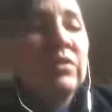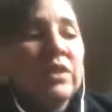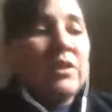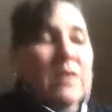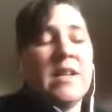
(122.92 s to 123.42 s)

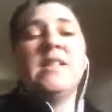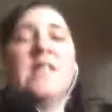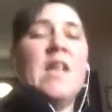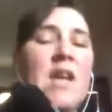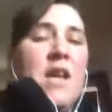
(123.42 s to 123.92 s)
anyway,
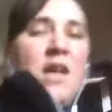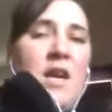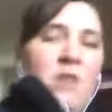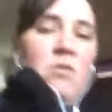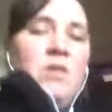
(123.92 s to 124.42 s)
today
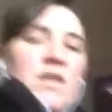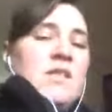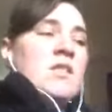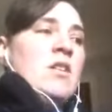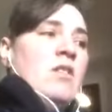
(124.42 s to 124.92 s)
I would like to
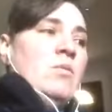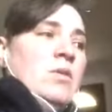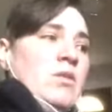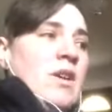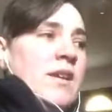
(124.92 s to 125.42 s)
talk with
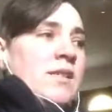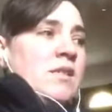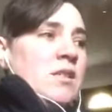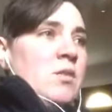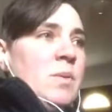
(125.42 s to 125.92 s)
you guys a
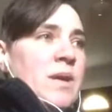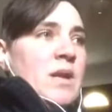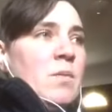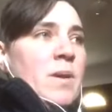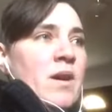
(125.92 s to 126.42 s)
little bit
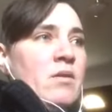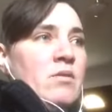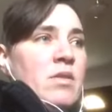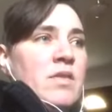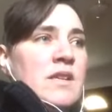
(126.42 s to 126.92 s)
about
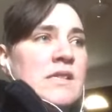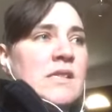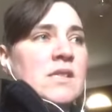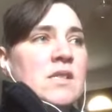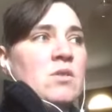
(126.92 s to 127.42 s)
things
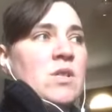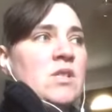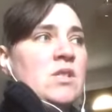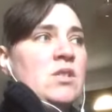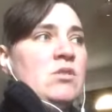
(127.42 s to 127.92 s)
that you
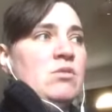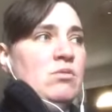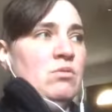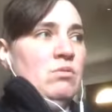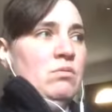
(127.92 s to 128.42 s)
can
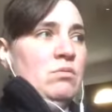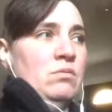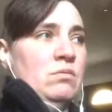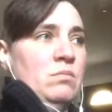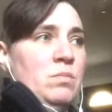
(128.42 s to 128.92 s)
do
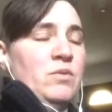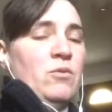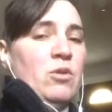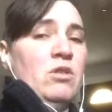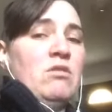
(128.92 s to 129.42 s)

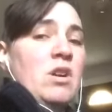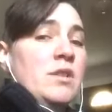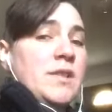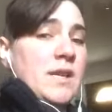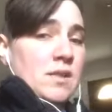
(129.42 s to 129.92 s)
before you call
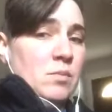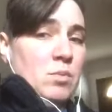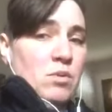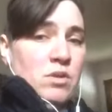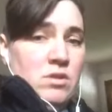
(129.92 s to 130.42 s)
tech
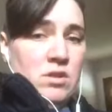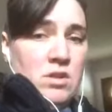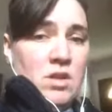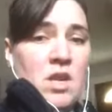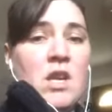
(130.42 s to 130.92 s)
support
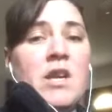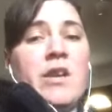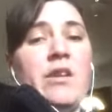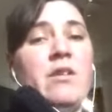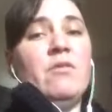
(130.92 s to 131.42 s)

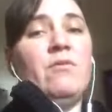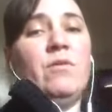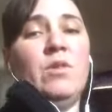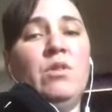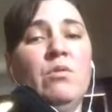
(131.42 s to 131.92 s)
if
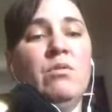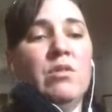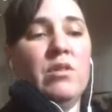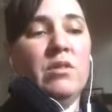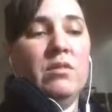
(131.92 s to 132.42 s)

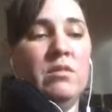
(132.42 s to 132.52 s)
your